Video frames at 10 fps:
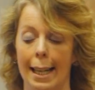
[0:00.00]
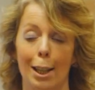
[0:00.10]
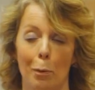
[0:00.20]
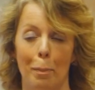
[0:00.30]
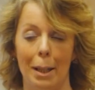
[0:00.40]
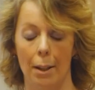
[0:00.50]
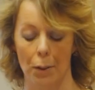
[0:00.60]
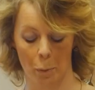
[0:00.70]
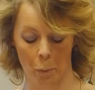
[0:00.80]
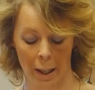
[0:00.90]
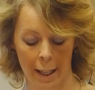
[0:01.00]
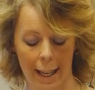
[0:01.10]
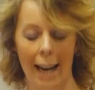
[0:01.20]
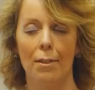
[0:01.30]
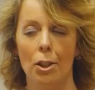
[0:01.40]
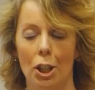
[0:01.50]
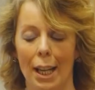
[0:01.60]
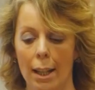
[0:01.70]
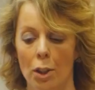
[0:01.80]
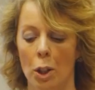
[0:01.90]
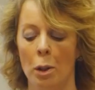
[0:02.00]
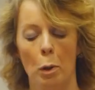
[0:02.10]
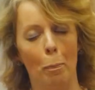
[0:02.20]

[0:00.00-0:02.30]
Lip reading: our companies, haven't changed.